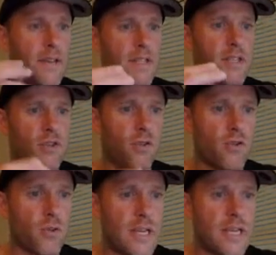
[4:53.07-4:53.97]
this is your
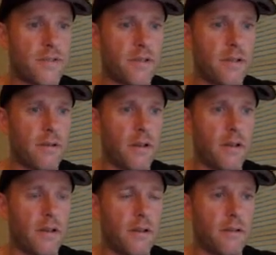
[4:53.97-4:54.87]
unique
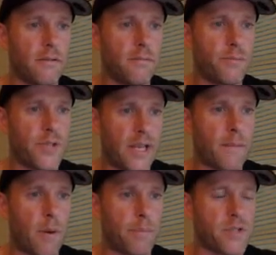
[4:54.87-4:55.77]

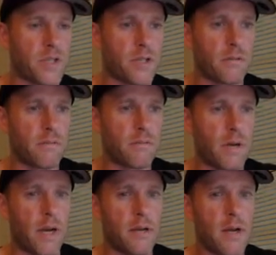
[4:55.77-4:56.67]
selling proposition,
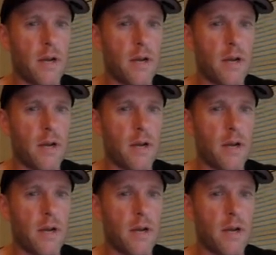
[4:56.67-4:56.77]
right?